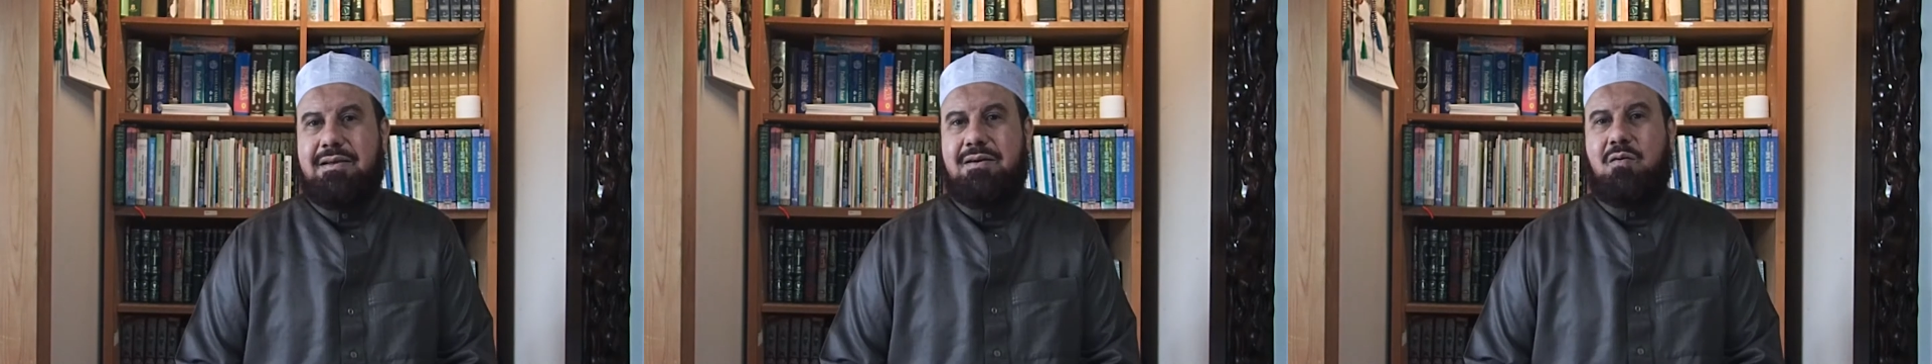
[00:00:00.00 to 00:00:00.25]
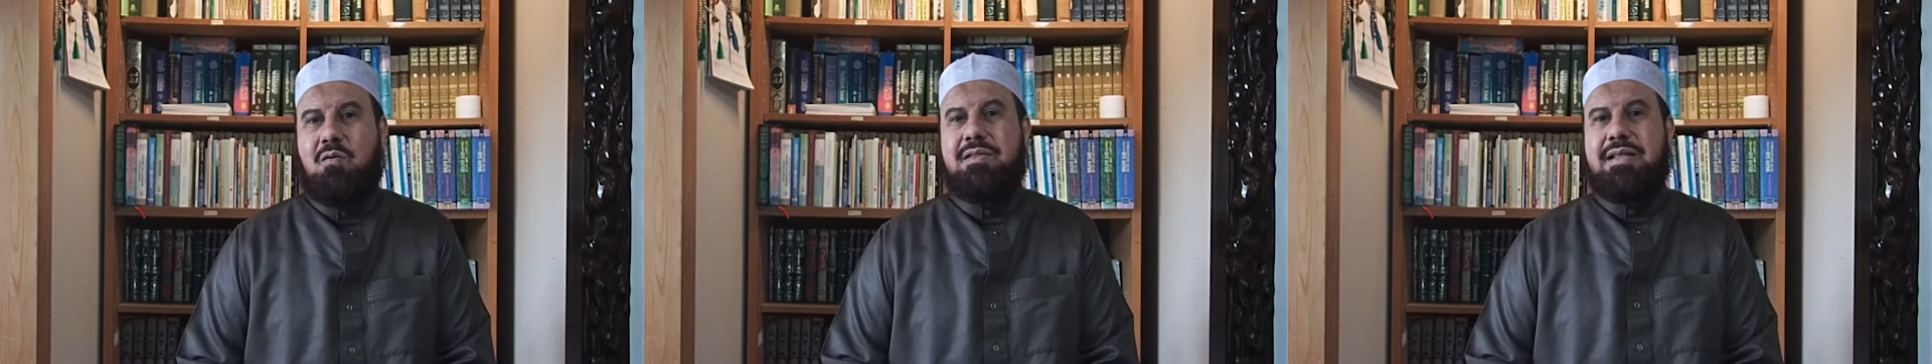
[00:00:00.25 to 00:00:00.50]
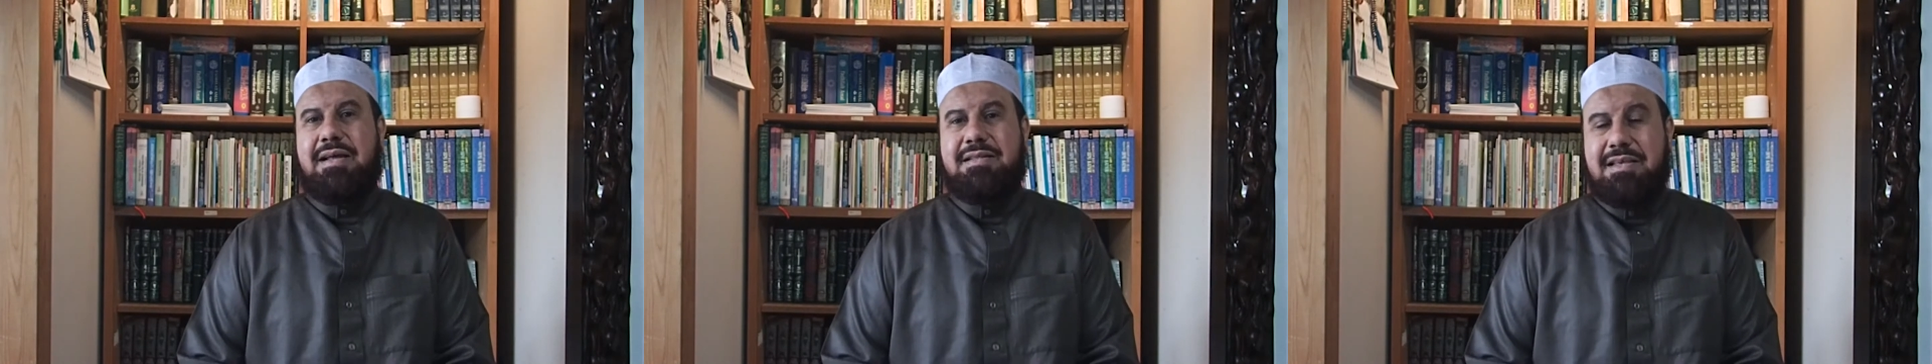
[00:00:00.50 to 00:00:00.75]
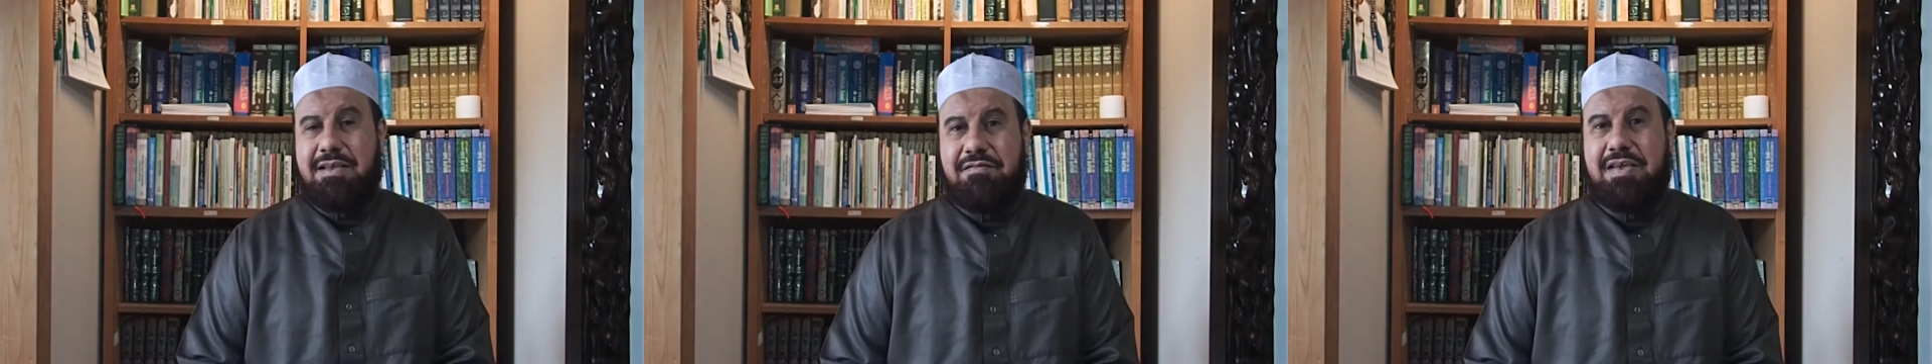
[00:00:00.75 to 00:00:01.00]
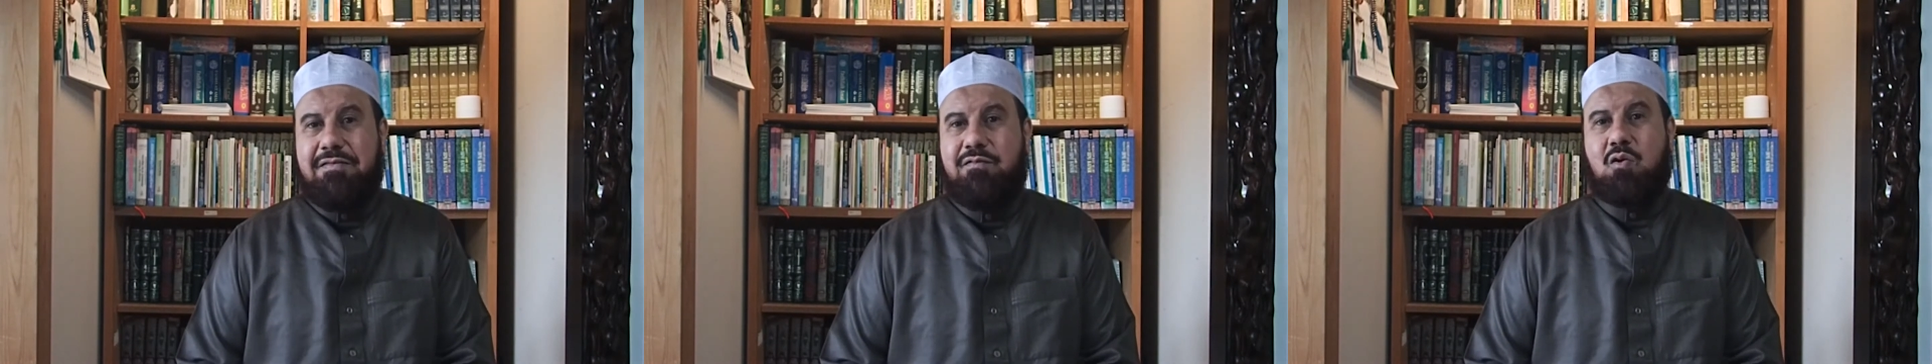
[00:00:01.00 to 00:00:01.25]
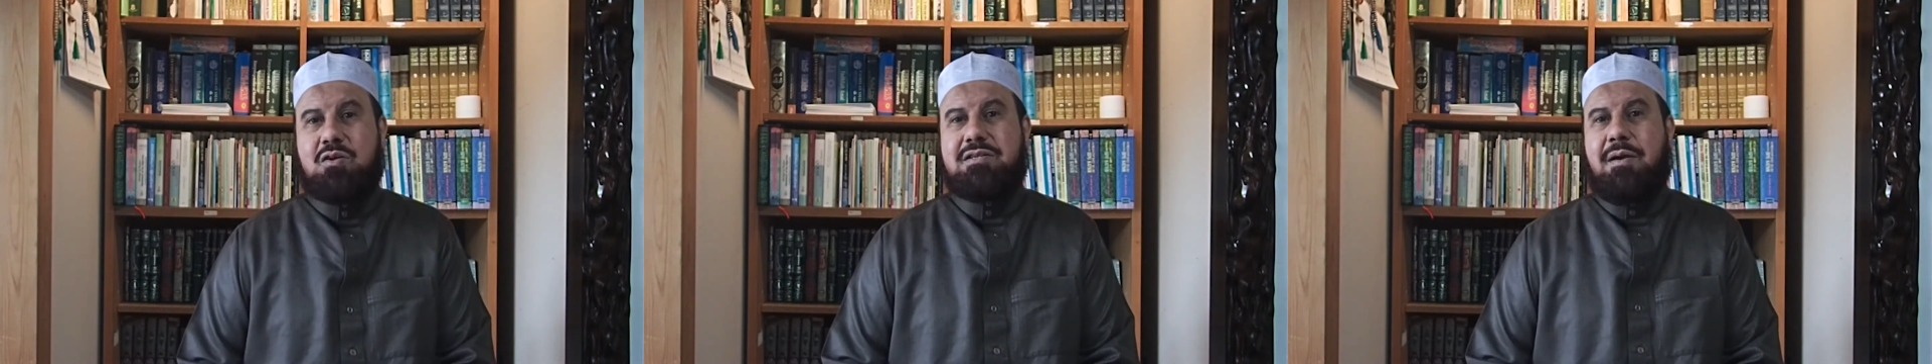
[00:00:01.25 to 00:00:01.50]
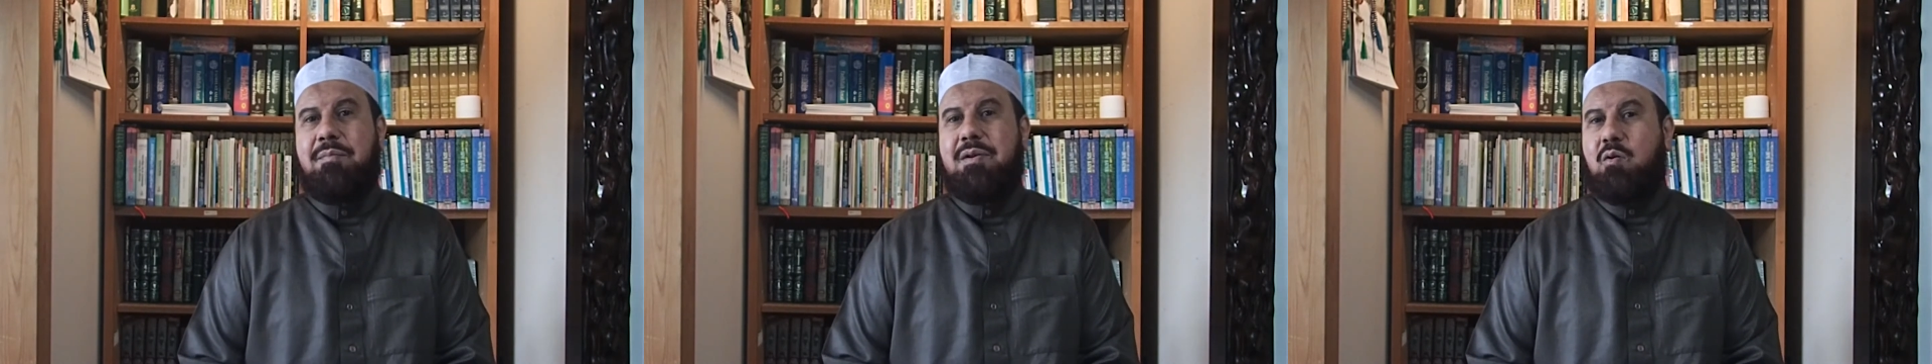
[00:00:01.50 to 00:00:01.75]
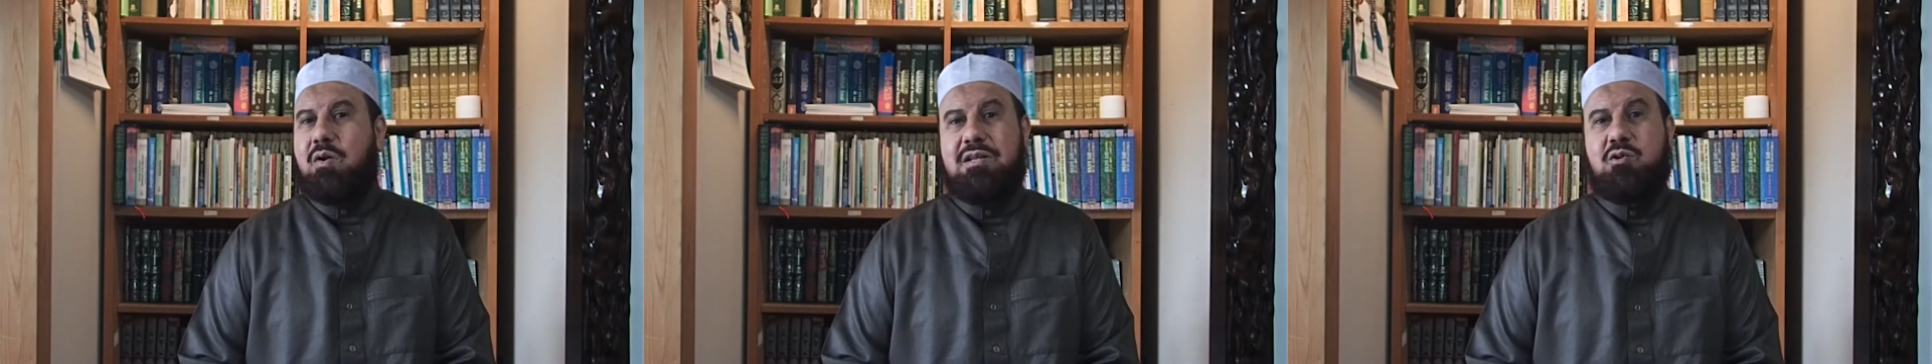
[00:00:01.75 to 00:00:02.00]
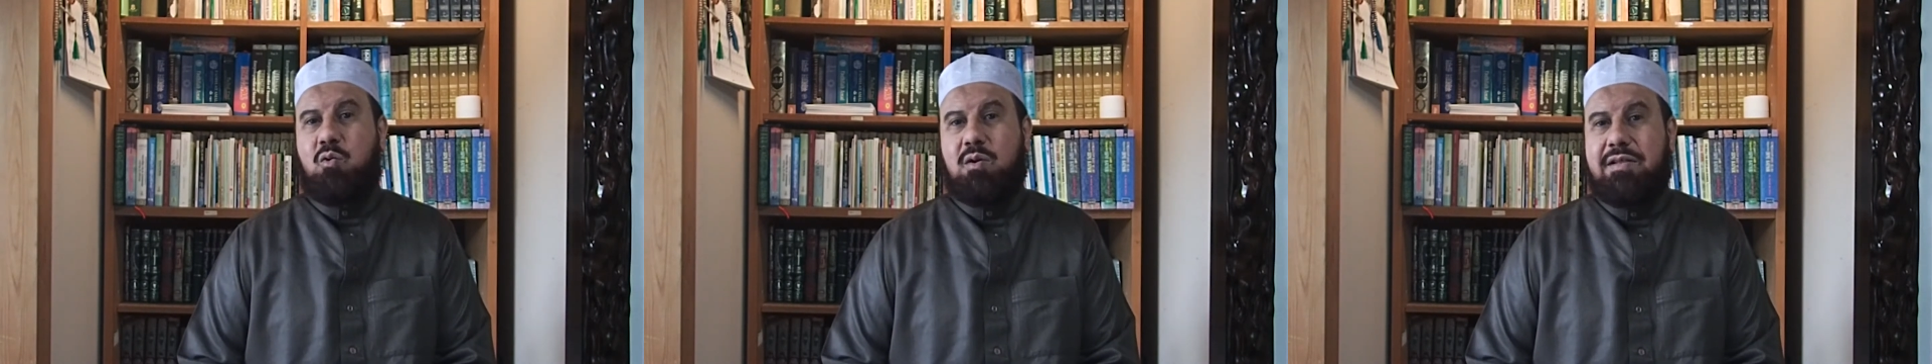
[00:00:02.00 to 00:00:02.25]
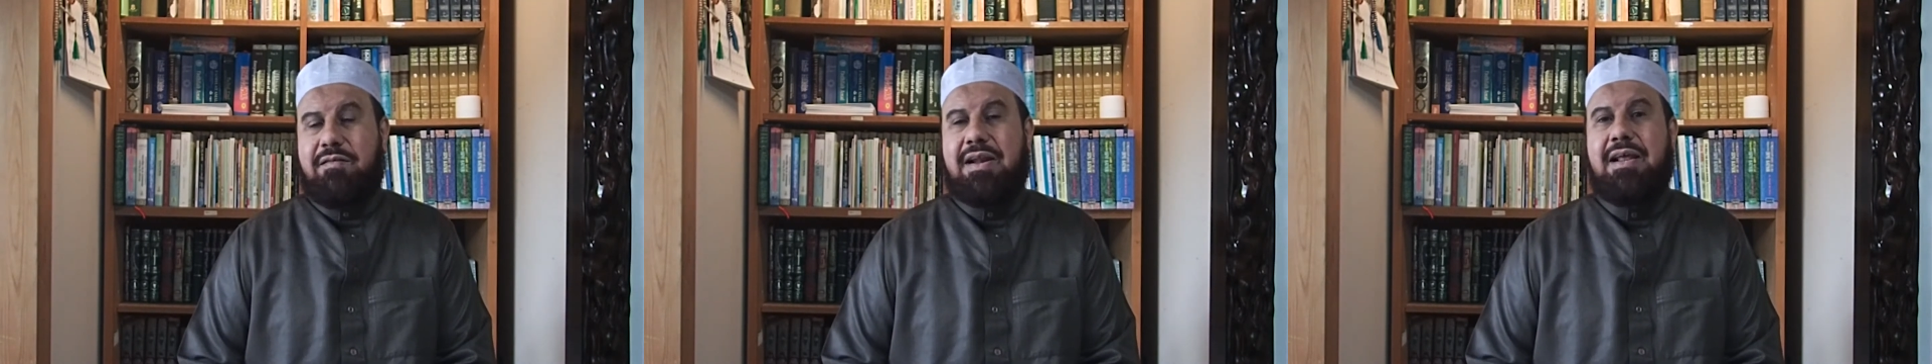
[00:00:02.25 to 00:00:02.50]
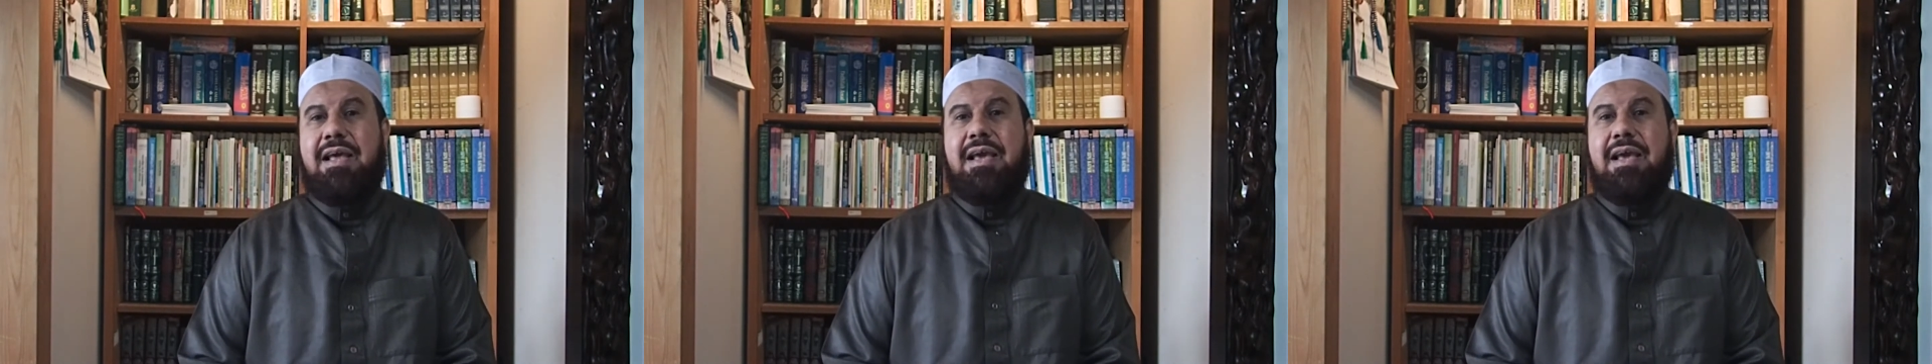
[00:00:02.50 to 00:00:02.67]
on the T V, for example, or radio, whatever,